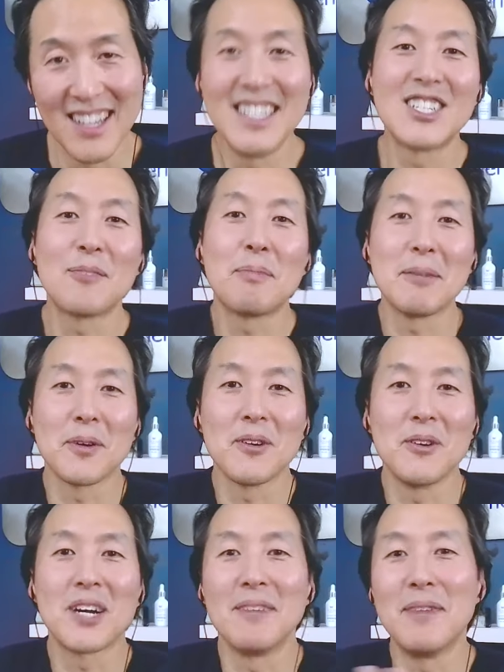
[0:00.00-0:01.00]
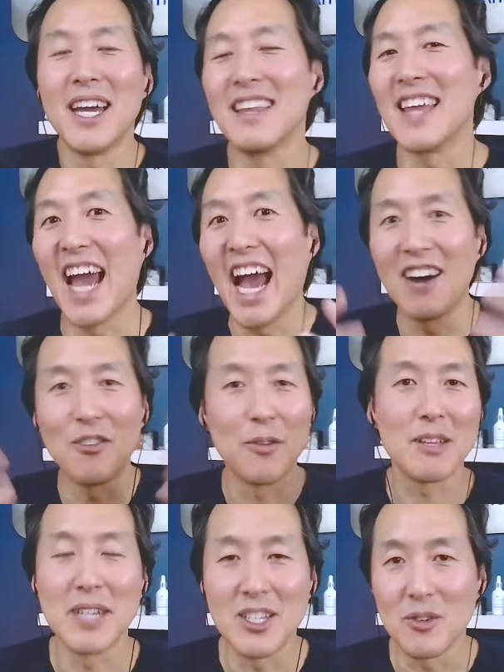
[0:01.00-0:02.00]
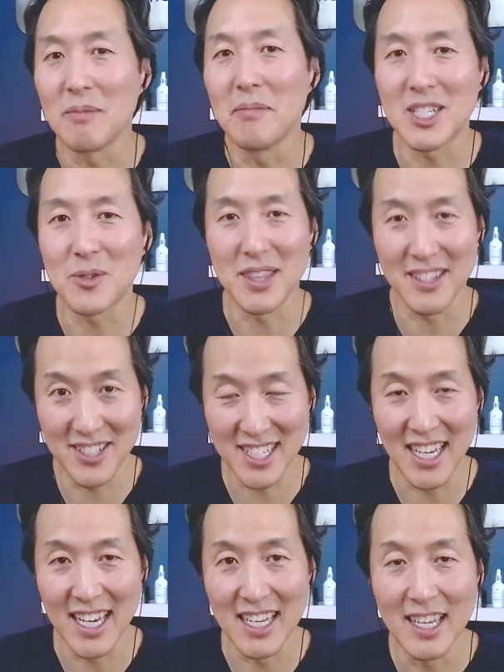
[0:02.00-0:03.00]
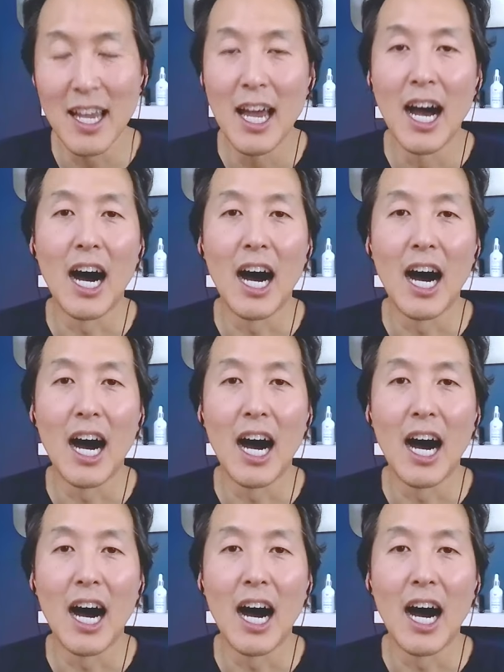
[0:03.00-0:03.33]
You know, these are people who come in and they haven't really been doing much with their skin.